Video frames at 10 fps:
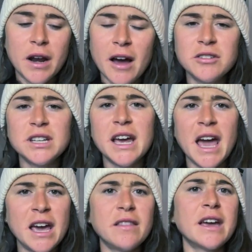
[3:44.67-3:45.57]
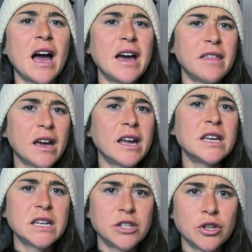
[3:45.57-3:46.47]
that I was like, hey, like, I think I
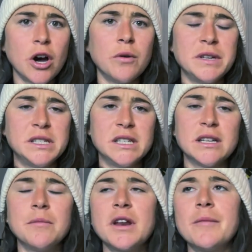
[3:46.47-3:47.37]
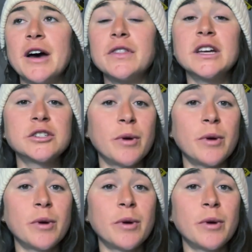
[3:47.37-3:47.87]
need to go and see somebody about this.